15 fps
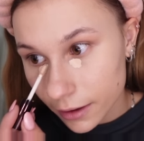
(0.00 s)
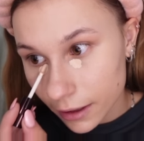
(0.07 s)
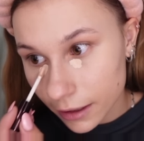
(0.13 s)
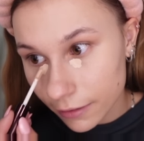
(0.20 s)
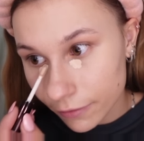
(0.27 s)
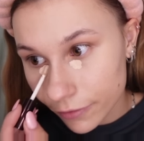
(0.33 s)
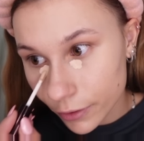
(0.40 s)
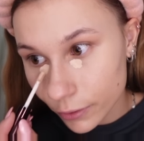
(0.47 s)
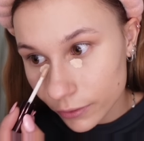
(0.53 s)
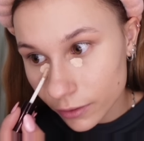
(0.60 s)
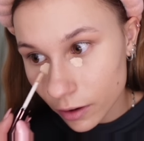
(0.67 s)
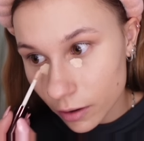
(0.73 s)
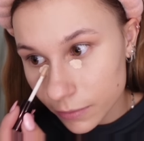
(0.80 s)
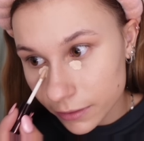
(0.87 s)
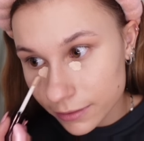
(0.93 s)
It feels
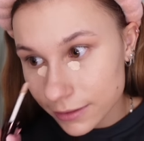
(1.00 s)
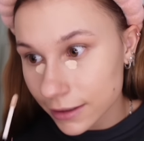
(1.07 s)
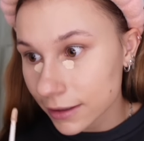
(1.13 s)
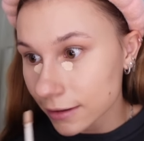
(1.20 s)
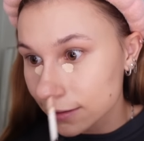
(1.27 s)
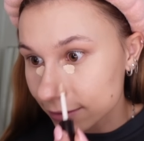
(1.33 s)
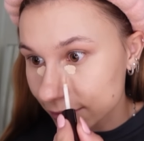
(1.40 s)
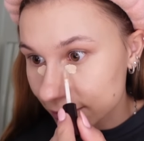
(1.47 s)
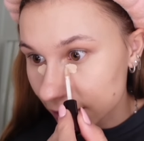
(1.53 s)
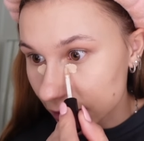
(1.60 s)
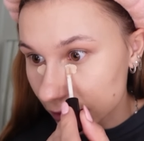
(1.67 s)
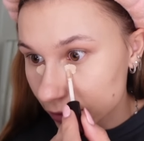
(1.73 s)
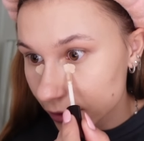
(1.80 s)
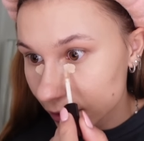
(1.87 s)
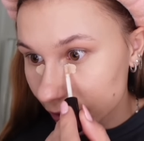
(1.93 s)
almost
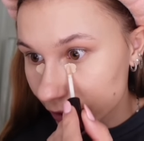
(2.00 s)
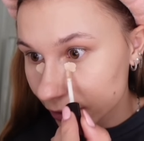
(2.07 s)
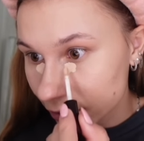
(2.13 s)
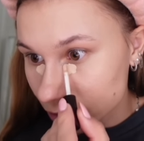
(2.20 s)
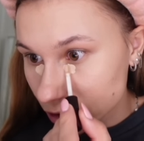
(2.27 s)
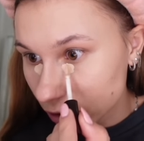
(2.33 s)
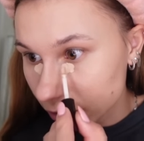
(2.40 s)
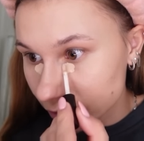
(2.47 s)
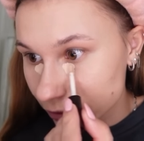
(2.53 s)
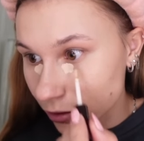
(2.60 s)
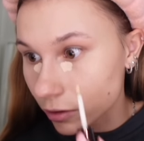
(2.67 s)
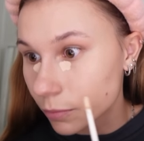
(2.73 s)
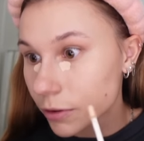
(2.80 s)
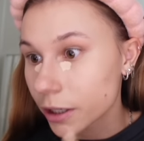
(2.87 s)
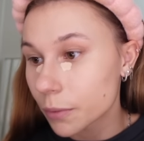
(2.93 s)
exactly like the Charlotte
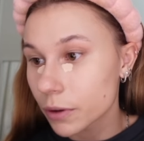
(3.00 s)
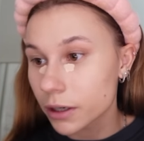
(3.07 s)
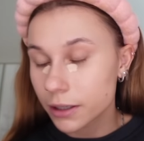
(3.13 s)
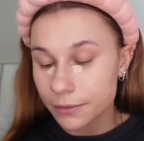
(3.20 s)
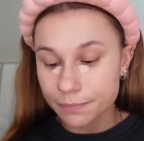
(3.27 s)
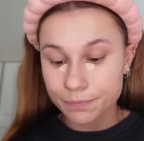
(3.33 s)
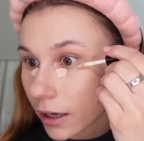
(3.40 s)
Tilbury one,